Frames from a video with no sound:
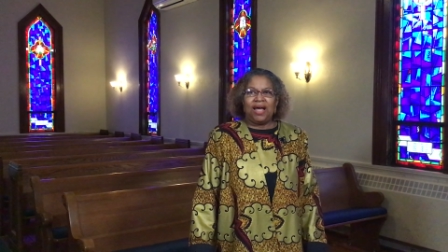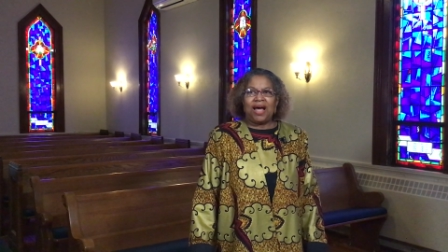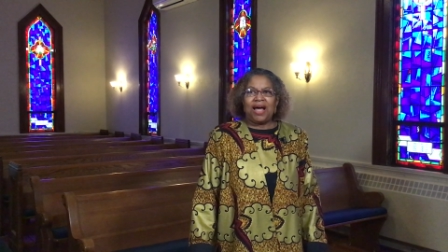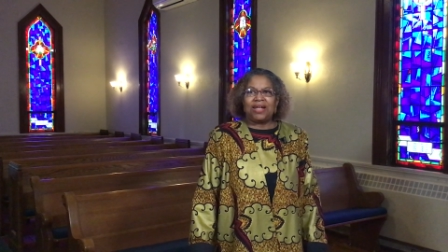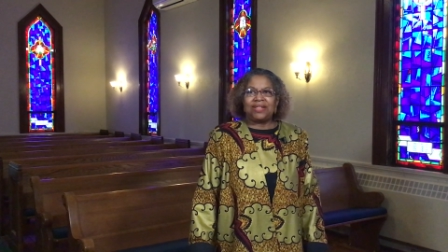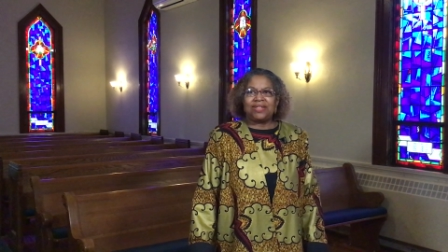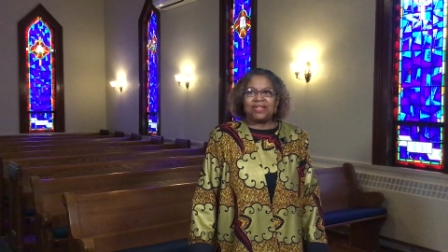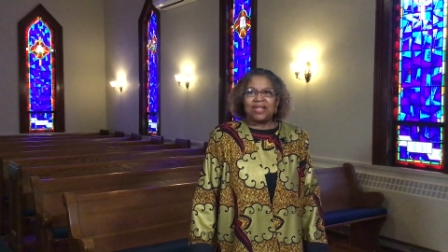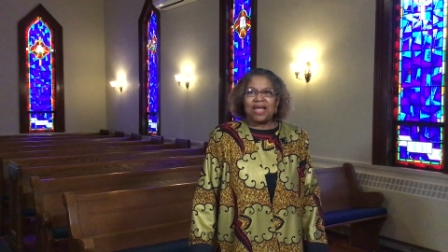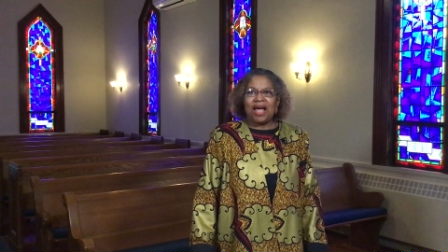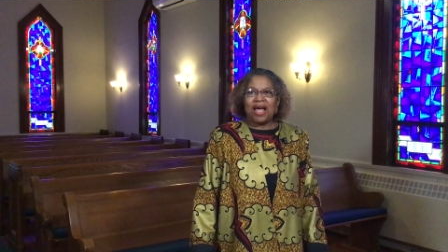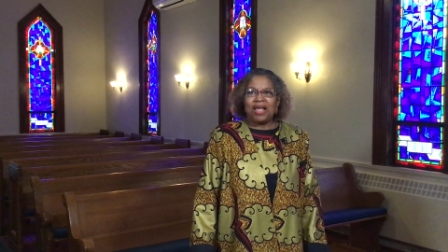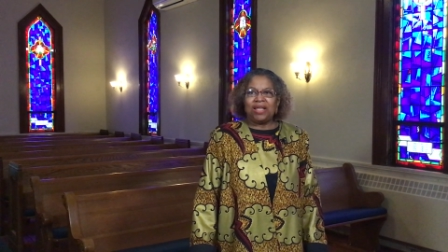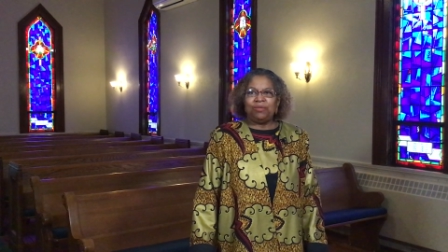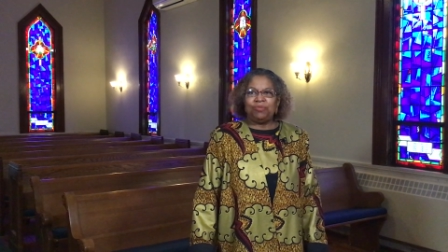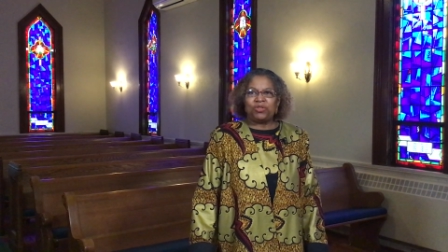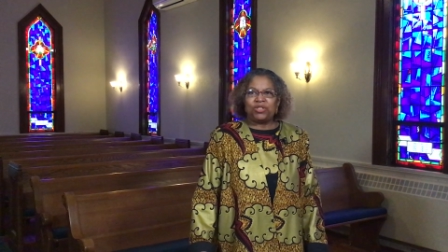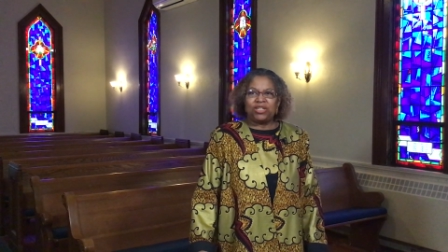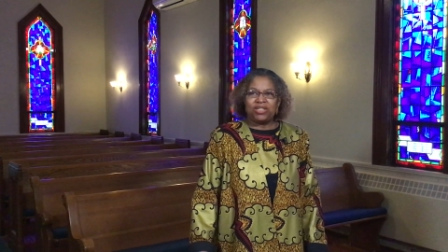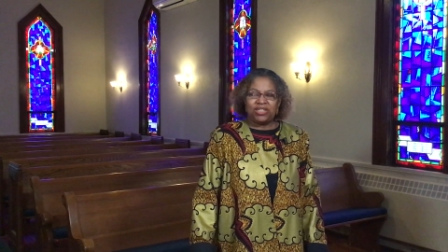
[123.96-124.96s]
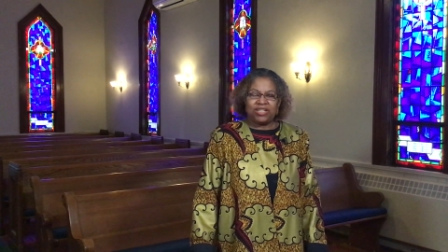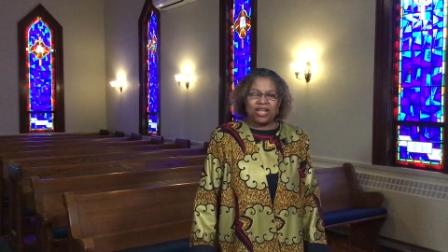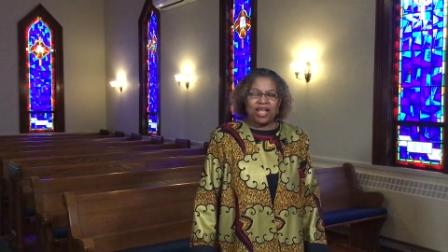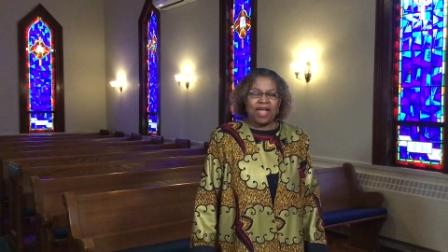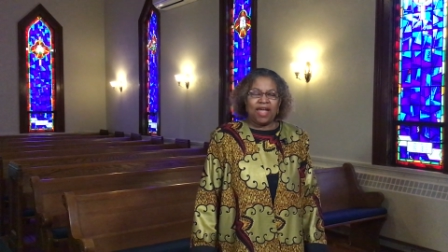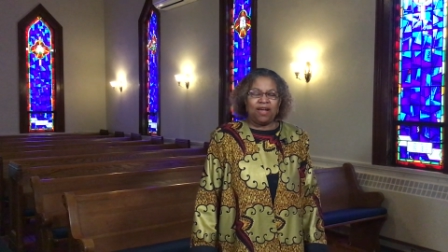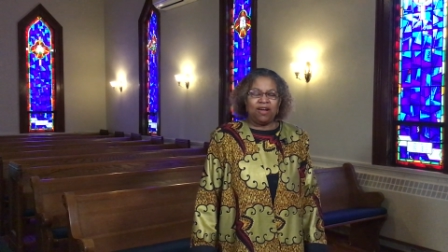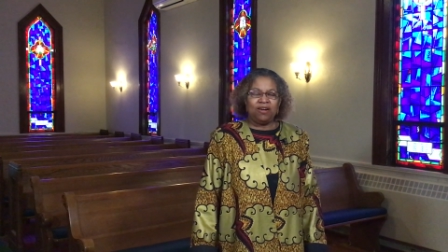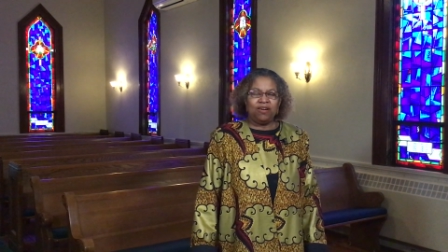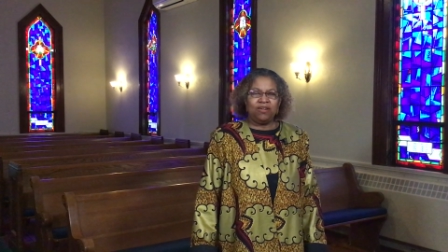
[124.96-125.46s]
a time to
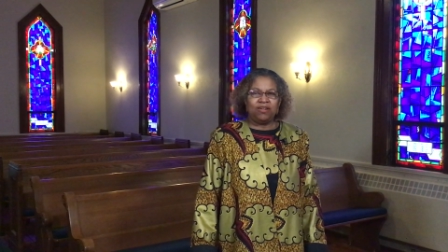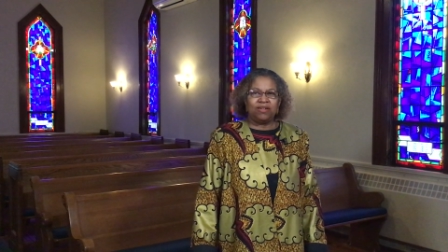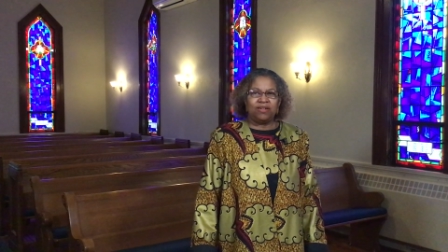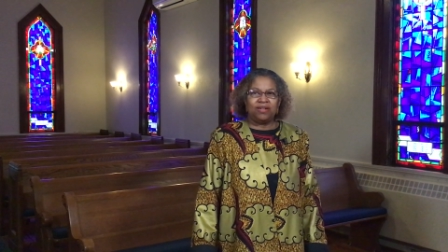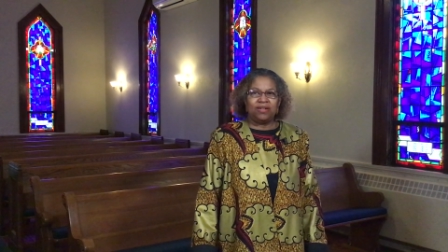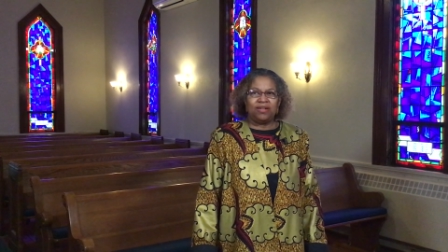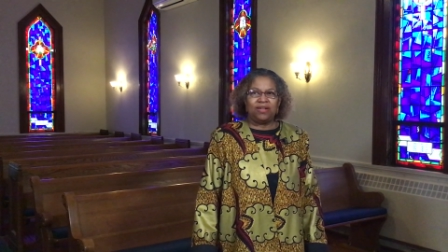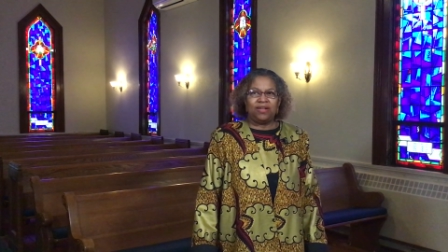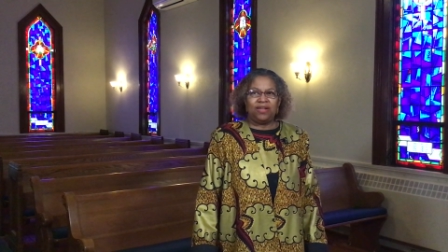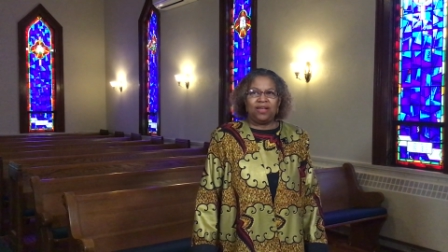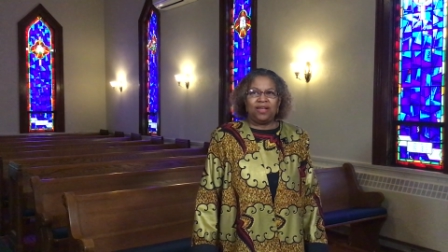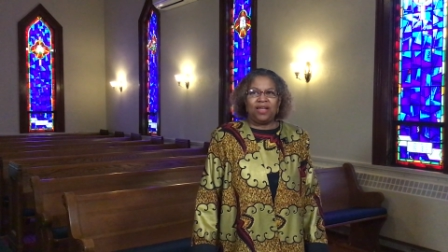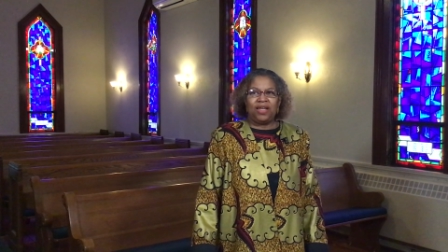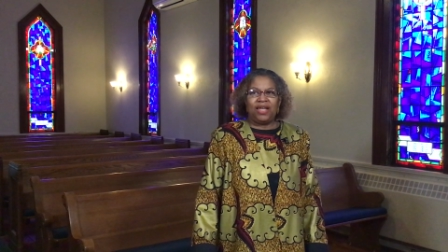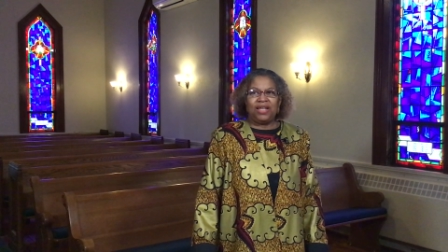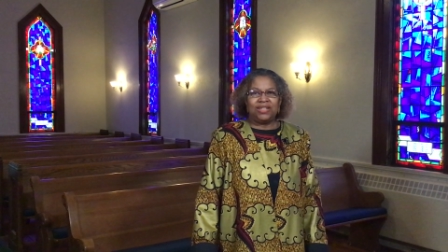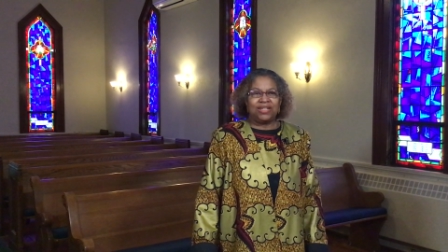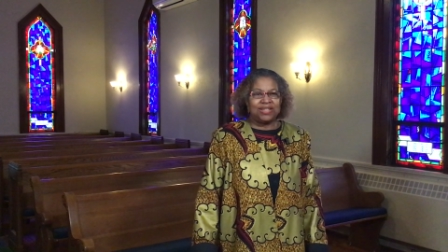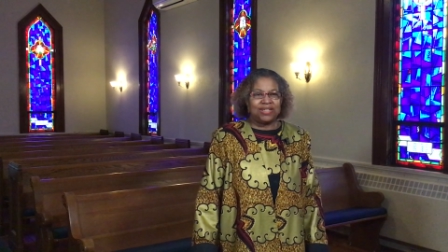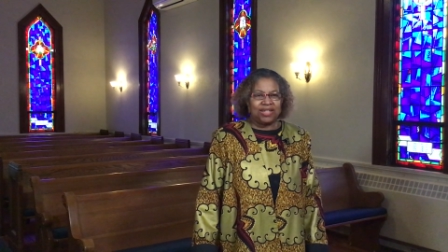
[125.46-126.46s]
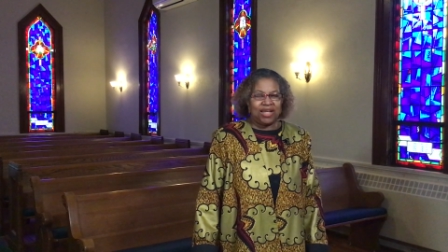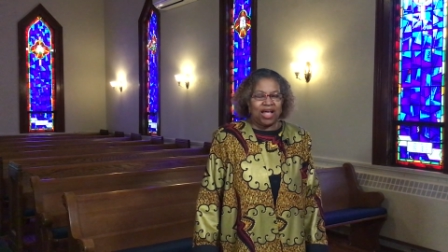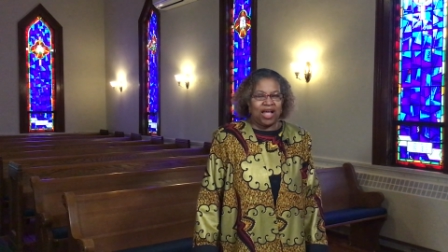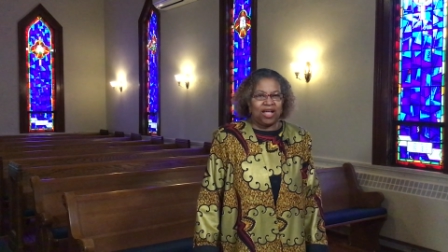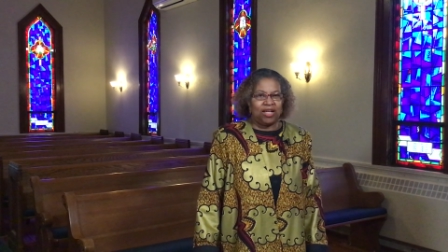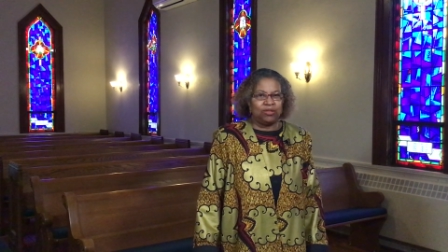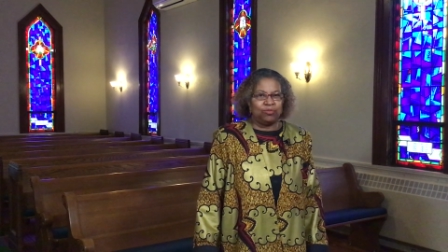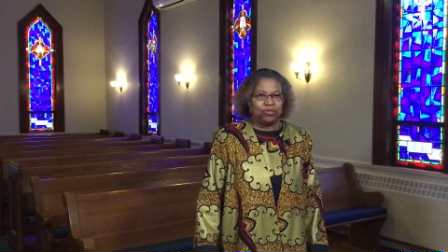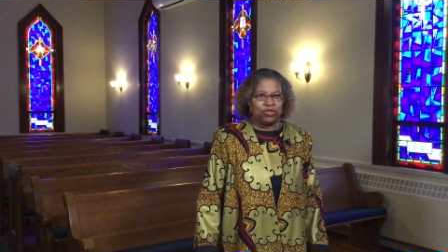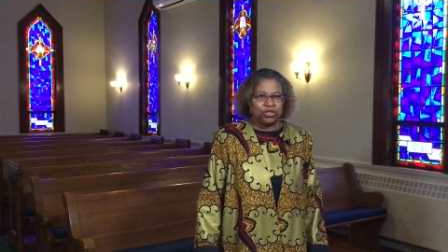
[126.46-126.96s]
tear and a
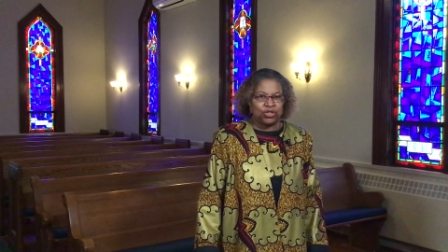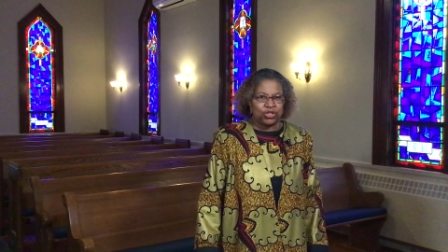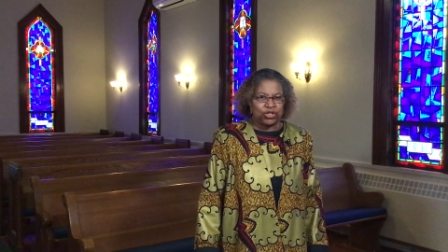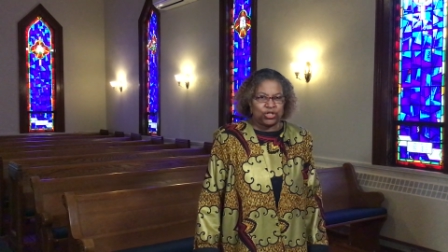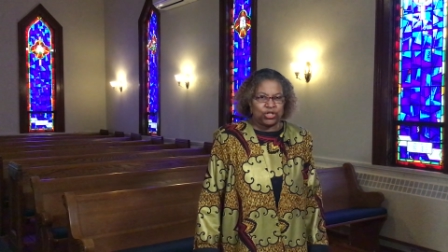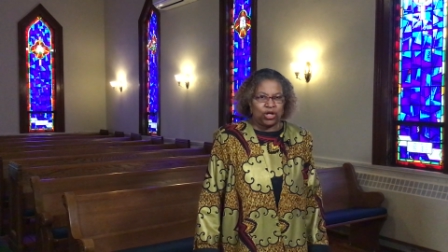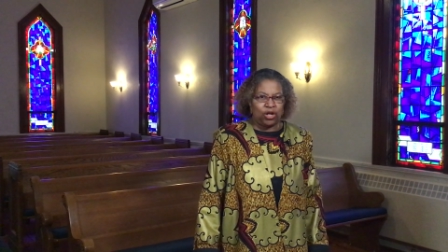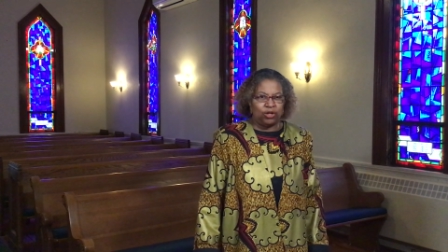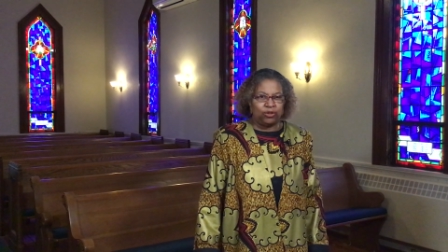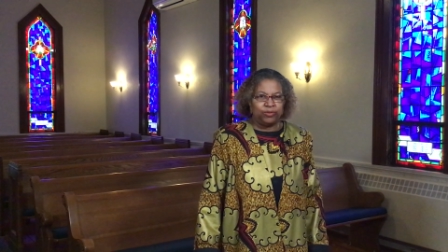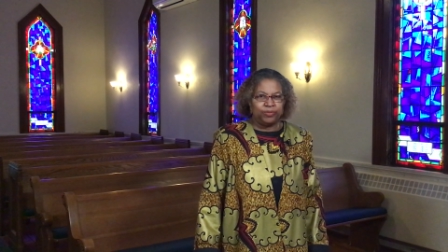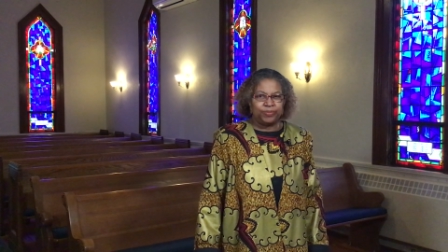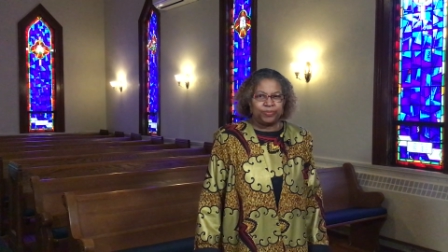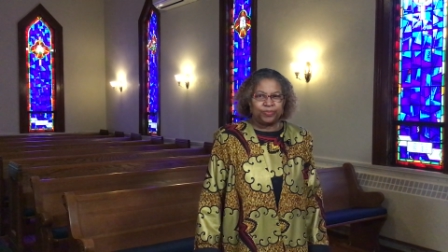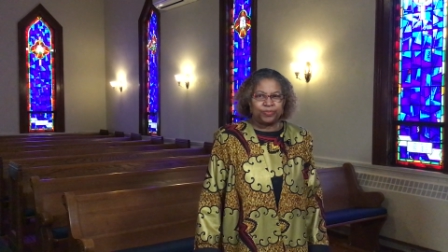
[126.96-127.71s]
time to sow,